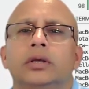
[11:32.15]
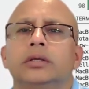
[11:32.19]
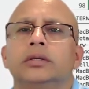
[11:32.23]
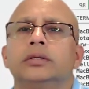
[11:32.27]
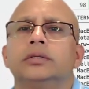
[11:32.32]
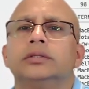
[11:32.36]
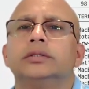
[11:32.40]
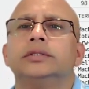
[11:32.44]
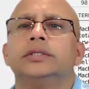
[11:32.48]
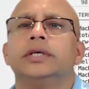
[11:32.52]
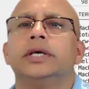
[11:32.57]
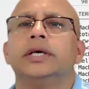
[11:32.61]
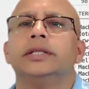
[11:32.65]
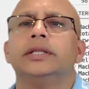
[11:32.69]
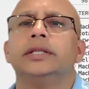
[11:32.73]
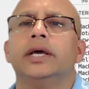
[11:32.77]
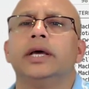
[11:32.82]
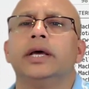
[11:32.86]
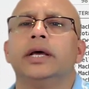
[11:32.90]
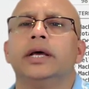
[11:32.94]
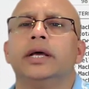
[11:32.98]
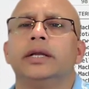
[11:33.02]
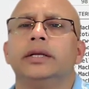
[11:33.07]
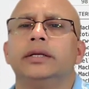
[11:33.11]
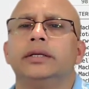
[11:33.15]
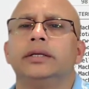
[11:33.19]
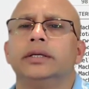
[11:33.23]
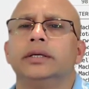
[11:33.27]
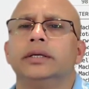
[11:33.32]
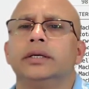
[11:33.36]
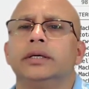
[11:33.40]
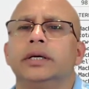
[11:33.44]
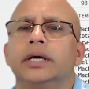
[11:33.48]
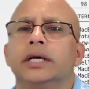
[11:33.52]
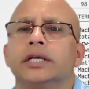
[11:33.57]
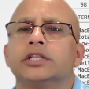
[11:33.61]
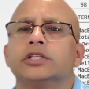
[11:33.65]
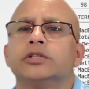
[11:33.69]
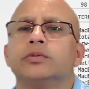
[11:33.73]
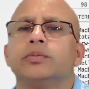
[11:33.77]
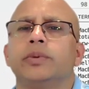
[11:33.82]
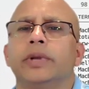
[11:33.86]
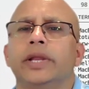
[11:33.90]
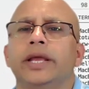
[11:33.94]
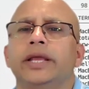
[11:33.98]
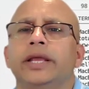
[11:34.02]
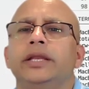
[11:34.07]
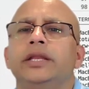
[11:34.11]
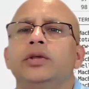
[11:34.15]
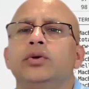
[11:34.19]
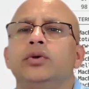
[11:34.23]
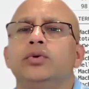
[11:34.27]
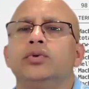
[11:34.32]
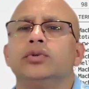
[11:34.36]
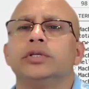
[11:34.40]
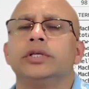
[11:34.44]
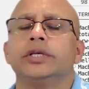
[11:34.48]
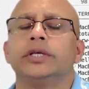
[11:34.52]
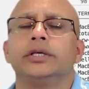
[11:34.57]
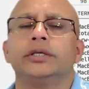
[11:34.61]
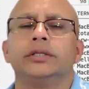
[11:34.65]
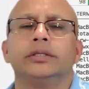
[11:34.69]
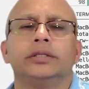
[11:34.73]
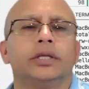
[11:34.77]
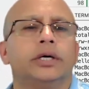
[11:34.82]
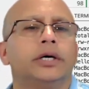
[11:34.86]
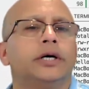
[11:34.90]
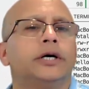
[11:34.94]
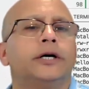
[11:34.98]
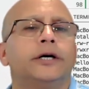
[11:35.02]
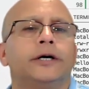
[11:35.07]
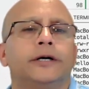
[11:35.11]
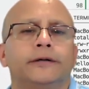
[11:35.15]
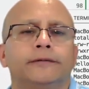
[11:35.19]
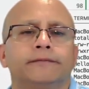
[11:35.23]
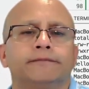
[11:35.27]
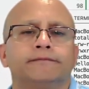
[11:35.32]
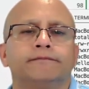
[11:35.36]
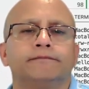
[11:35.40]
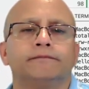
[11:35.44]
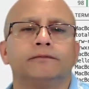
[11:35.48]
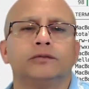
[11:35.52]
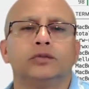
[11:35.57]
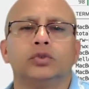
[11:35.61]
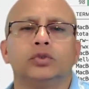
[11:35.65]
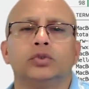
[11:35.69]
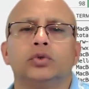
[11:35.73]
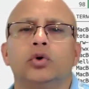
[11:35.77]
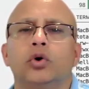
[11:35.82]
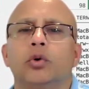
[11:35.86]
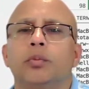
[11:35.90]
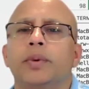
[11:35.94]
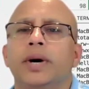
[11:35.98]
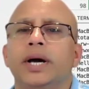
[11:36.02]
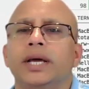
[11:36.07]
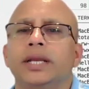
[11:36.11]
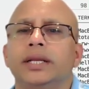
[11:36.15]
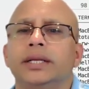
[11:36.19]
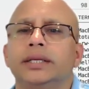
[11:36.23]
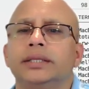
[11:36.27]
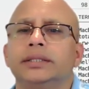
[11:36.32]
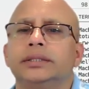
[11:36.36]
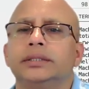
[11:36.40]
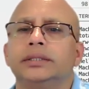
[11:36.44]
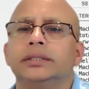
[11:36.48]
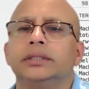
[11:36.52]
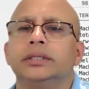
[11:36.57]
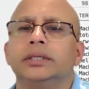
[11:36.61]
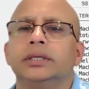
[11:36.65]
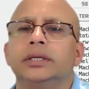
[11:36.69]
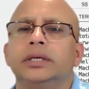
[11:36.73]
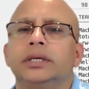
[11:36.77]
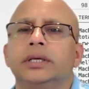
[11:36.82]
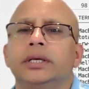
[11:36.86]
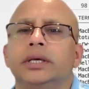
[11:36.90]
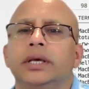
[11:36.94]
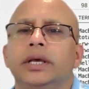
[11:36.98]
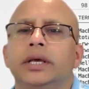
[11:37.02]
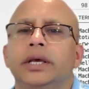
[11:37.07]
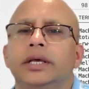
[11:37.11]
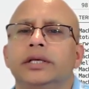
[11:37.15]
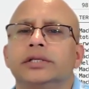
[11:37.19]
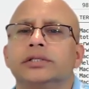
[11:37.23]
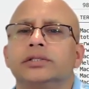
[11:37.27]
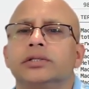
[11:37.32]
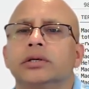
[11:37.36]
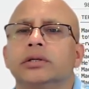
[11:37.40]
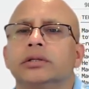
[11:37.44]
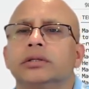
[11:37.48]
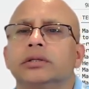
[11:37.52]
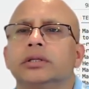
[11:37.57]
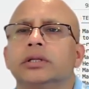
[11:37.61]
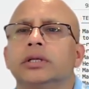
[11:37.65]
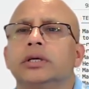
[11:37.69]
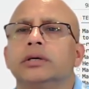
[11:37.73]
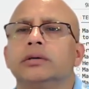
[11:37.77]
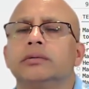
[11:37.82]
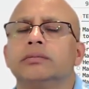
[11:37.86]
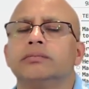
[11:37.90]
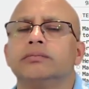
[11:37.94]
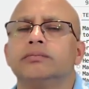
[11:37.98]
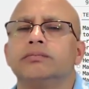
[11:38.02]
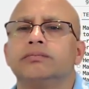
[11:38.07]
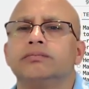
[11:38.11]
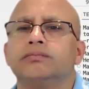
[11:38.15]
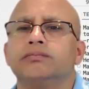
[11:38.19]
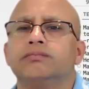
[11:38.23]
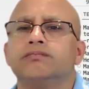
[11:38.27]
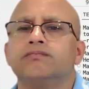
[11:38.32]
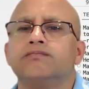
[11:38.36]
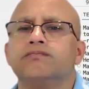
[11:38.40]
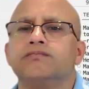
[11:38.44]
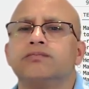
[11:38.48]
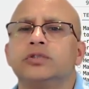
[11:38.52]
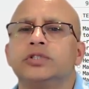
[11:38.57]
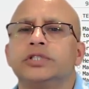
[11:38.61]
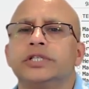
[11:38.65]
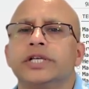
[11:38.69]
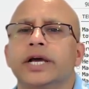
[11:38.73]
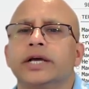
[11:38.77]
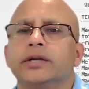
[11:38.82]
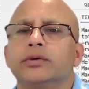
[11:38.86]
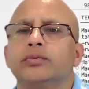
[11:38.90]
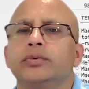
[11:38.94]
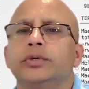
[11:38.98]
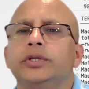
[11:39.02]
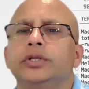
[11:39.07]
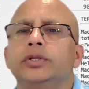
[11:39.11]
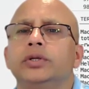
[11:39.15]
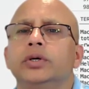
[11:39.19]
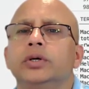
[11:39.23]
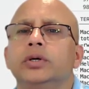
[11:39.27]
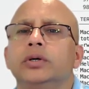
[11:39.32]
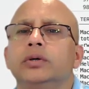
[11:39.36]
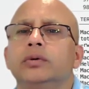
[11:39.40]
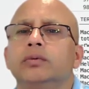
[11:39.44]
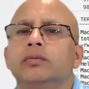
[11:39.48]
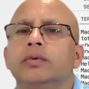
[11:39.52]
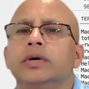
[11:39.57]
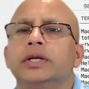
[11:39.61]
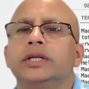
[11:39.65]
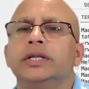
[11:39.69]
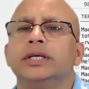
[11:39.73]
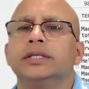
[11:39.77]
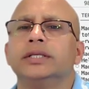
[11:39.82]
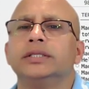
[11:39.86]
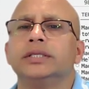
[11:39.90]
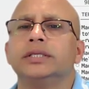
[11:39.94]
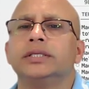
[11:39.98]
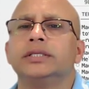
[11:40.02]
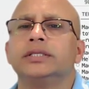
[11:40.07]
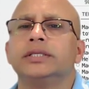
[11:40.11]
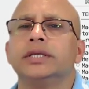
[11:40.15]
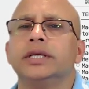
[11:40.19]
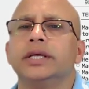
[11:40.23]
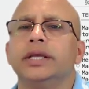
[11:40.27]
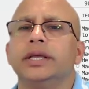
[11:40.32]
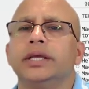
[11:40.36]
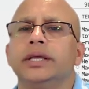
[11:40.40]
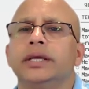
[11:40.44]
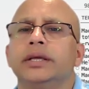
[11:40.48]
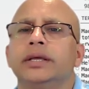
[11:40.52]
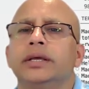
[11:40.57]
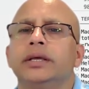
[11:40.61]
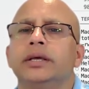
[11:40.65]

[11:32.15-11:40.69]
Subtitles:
say that explain using the Copilot. It's on the chat window. What does it say?